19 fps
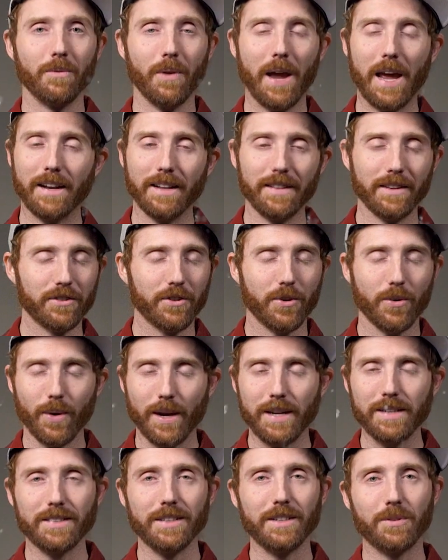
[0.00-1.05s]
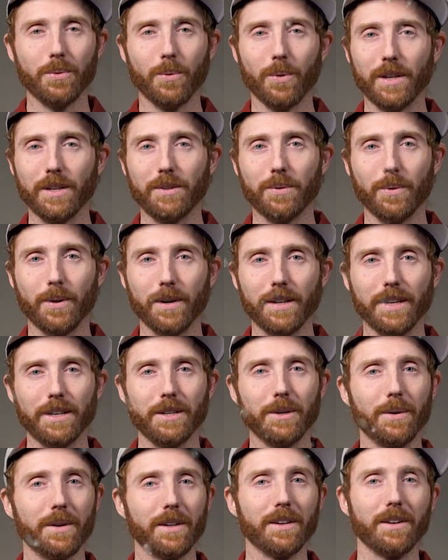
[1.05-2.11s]
Ending this crazy 2020
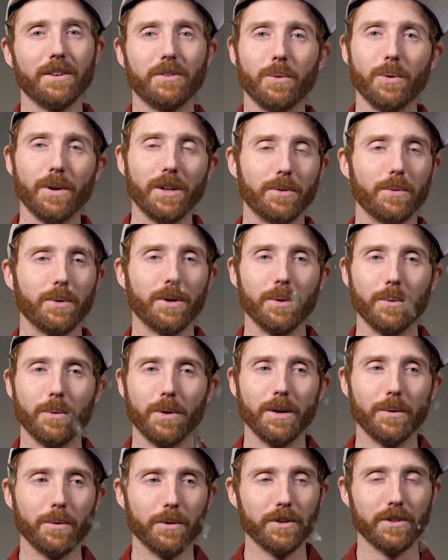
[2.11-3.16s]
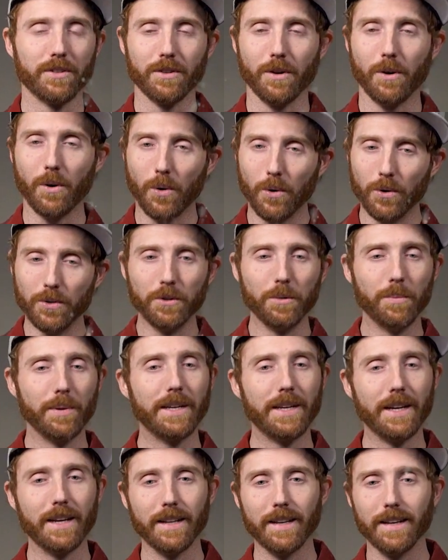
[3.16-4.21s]
and going into 2021, we're just a whole new
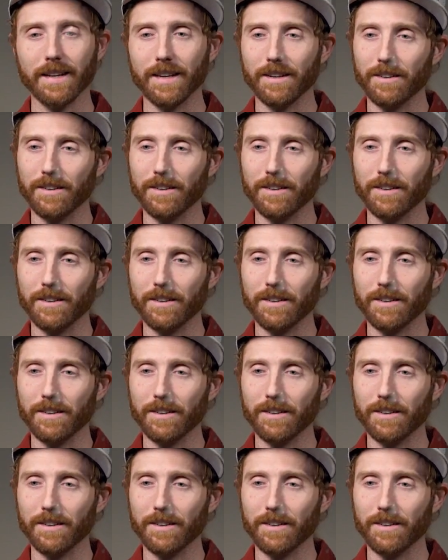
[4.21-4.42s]
beginning,